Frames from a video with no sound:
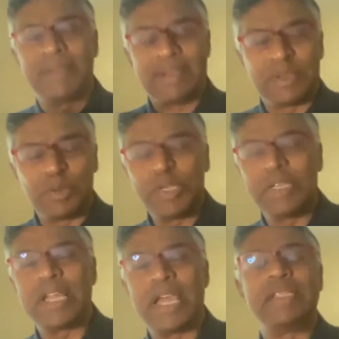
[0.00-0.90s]
the
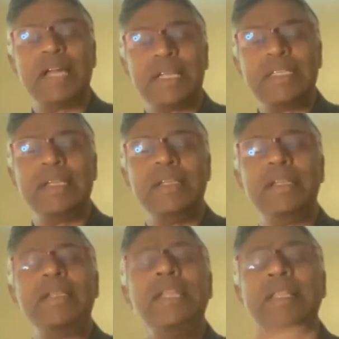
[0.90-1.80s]
social science article
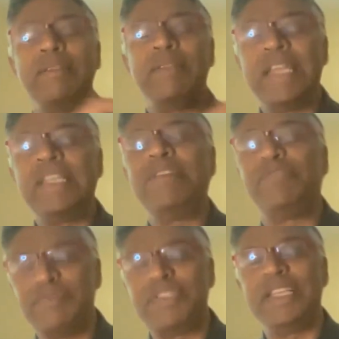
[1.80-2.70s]
written in the
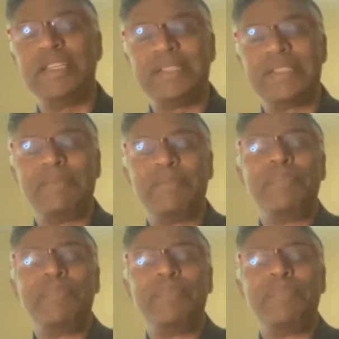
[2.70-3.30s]
1950s,